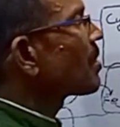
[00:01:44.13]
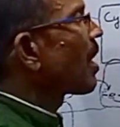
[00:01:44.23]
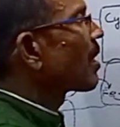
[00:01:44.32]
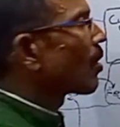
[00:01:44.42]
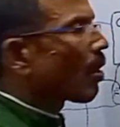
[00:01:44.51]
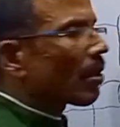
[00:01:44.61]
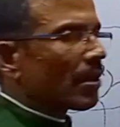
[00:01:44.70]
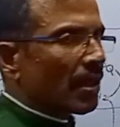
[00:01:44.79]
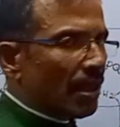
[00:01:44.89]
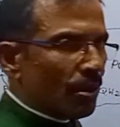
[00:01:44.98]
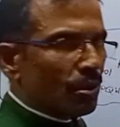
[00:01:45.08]
are
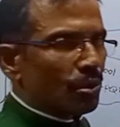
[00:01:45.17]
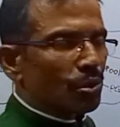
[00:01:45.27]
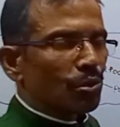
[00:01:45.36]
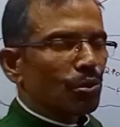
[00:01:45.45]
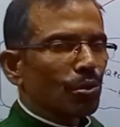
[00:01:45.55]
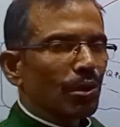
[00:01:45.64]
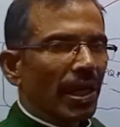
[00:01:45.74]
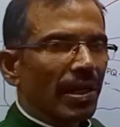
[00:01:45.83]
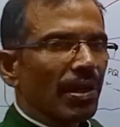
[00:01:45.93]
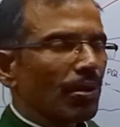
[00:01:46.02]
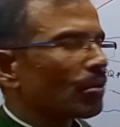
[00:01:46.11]
not used to
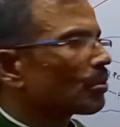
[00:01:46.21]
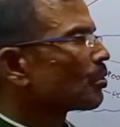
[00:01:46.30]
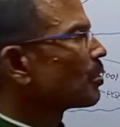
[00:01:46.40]
reduce